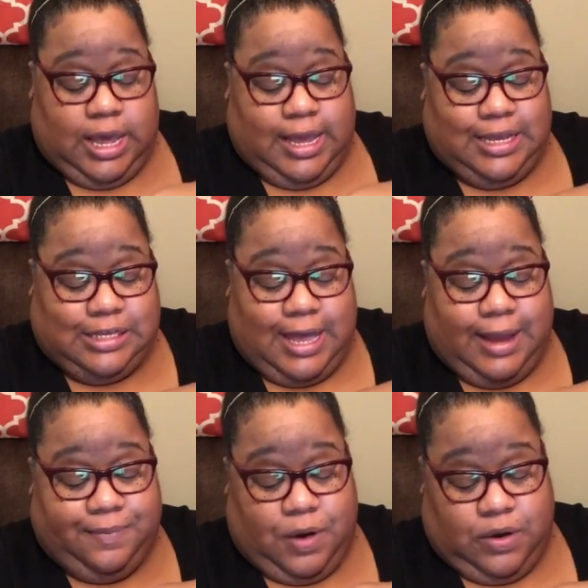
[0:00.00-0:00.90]
He
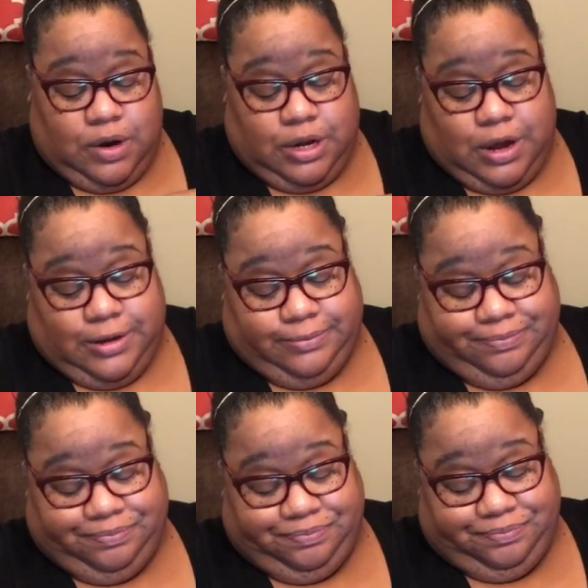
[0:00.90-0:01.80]
say, hold on, y'all.
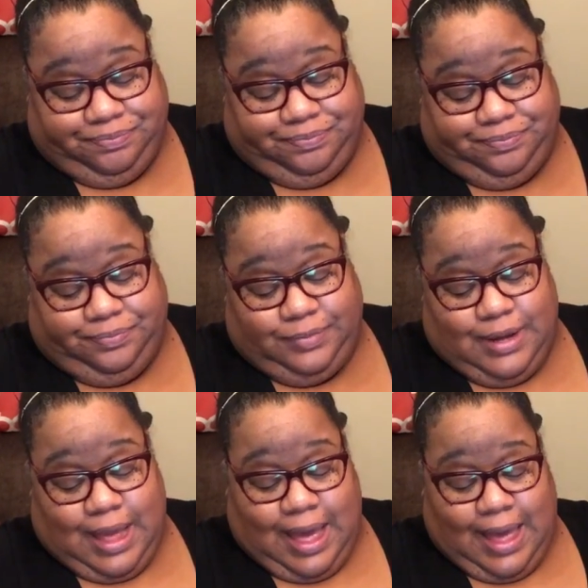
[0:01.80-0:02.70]

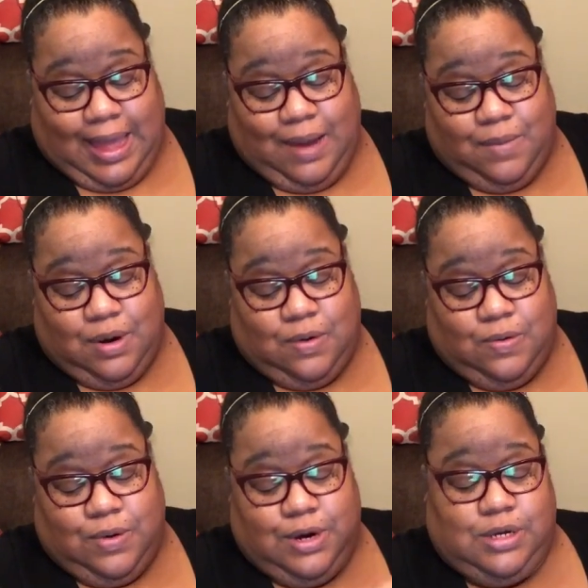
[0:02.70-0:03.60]
I hate when a
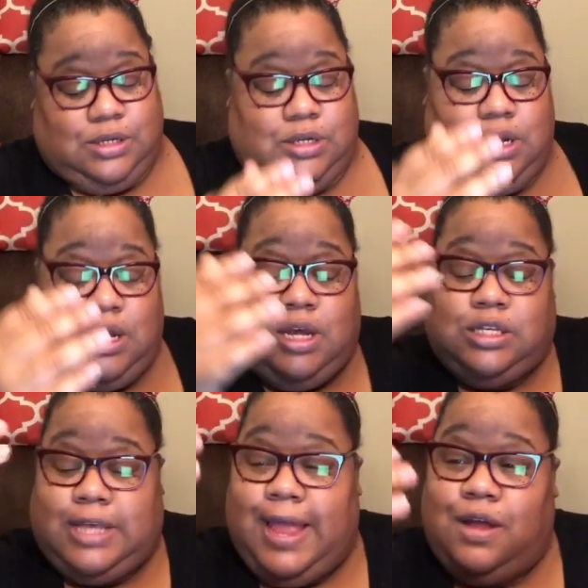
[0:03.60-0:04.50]
chord is
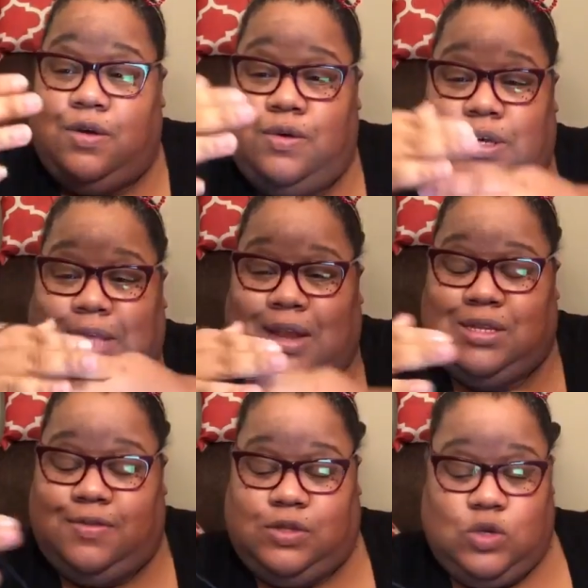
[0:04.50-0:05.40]
I
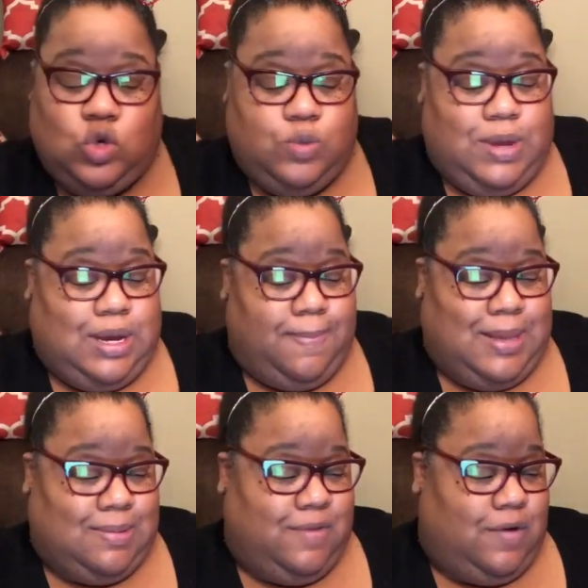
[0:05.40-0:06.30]
would it
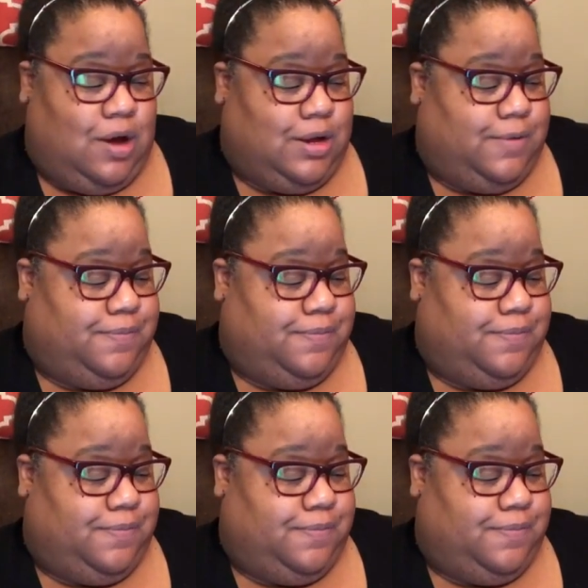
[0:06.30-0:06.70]
mess up water.